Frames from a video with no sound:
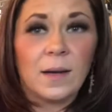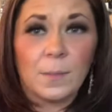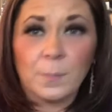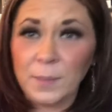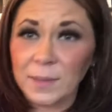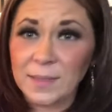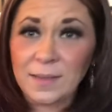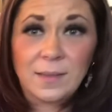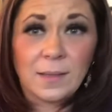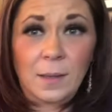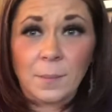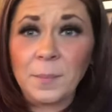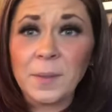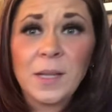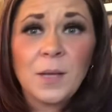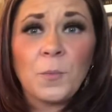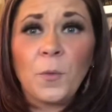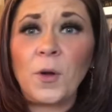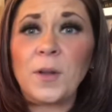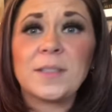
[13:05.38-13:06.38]
But
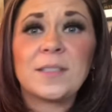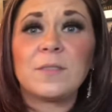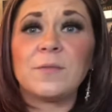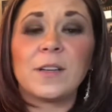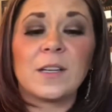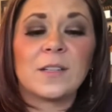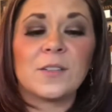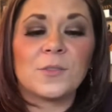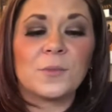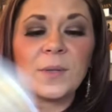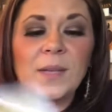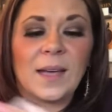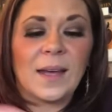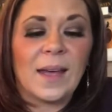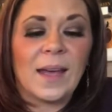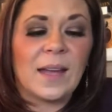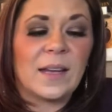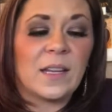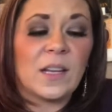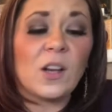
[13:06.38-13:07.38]
somebody wants victory
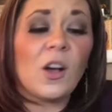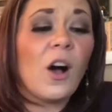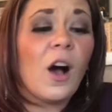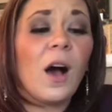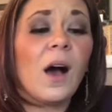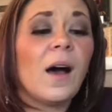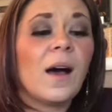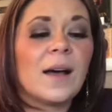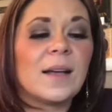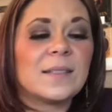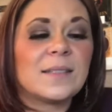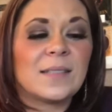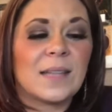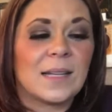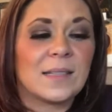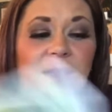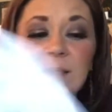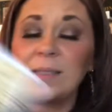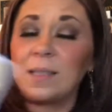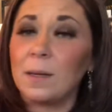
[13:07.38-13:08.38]
at any cost,
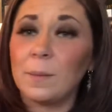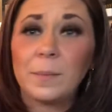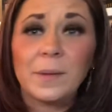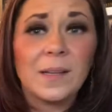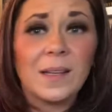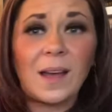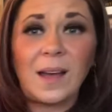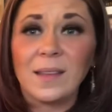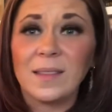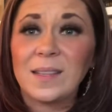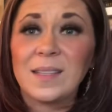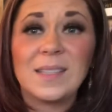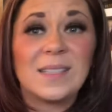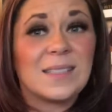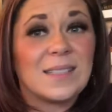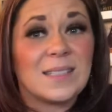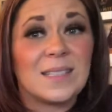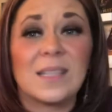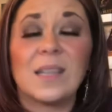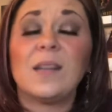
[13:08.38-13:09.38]
and somebody, I think,
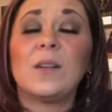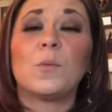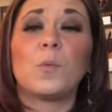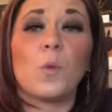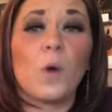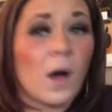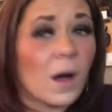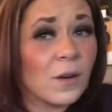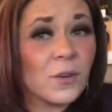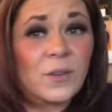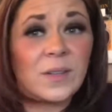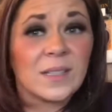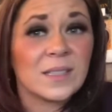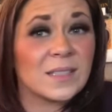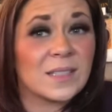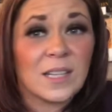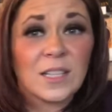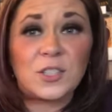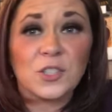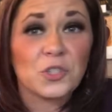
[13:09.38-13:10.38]
is done watering a
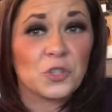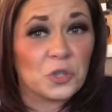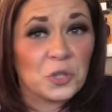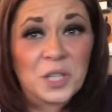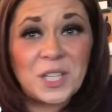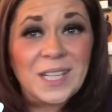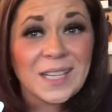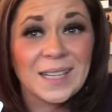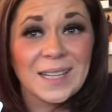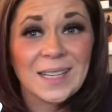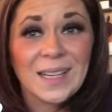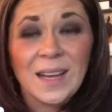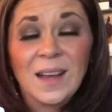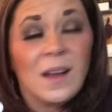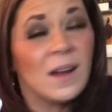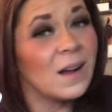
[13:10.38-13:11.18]
dead tree.